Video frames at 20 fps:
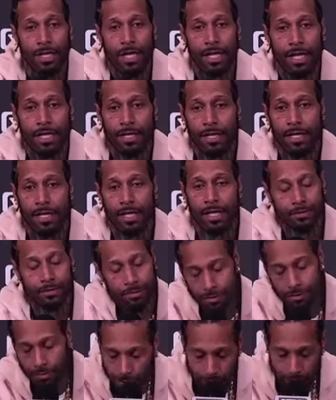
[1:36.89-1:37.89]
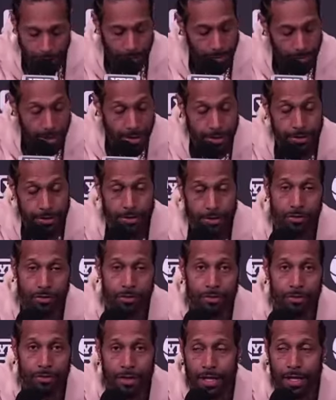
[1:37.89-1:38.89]
And you know, we're getting better, so
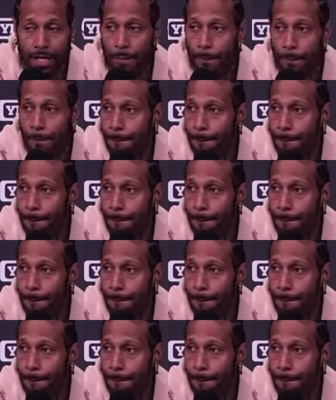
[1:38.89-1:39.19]
we'll figure it out.